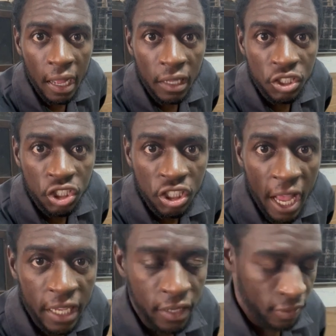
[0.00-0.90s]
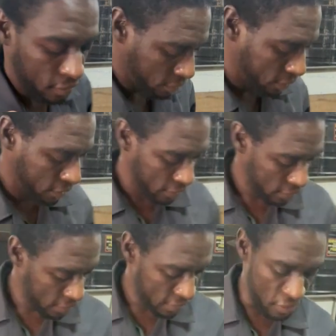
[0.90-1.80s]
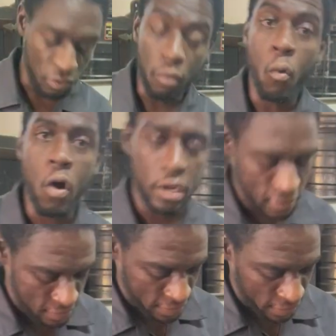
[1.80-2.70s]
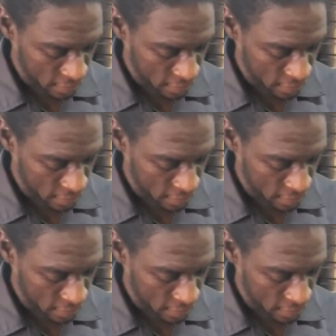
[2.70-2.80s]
shine. That's what we want to see.